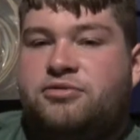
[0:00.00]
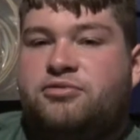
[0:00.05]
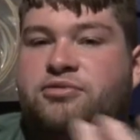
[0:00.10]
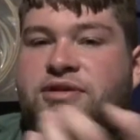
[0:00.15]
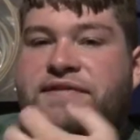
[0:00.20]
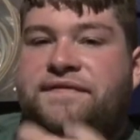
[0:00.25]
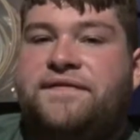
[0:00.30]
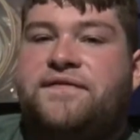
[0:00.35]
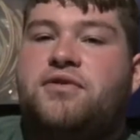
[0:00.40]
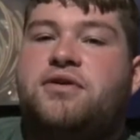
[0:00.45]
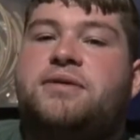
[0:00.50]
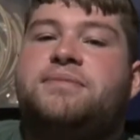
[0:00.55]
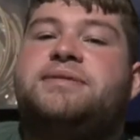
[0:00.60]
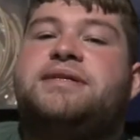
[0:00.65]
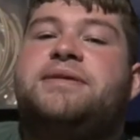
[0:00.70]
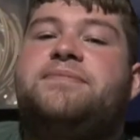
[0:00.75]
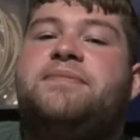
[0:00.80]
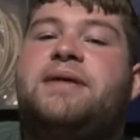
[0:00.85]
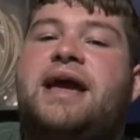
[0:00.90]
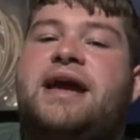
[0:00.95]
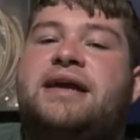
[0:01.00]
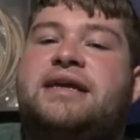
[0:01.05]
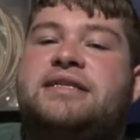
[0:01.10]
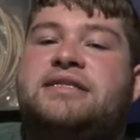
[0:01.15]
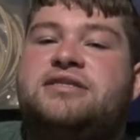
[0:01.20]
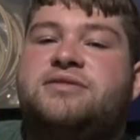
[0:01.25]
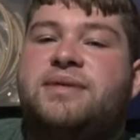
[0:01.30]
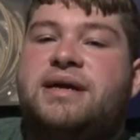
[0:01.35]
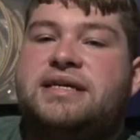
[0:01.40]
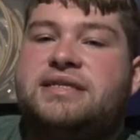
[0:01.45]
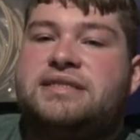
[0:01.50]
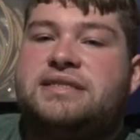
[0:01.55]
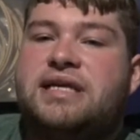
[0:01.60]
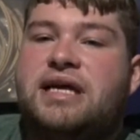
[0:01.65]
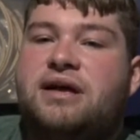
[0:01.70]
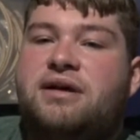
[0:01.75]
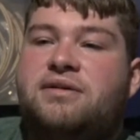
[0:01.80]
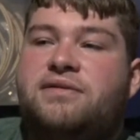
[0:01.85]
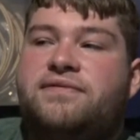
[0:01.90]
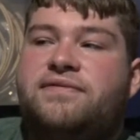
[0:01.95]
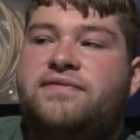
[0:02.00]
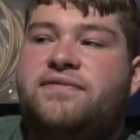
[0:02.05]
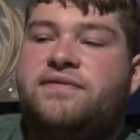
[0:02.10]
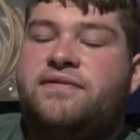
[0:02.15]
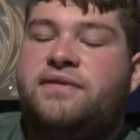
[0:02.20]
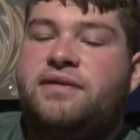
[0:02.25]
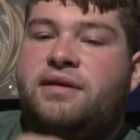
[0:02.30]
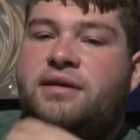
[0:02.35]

reformed it back into myself.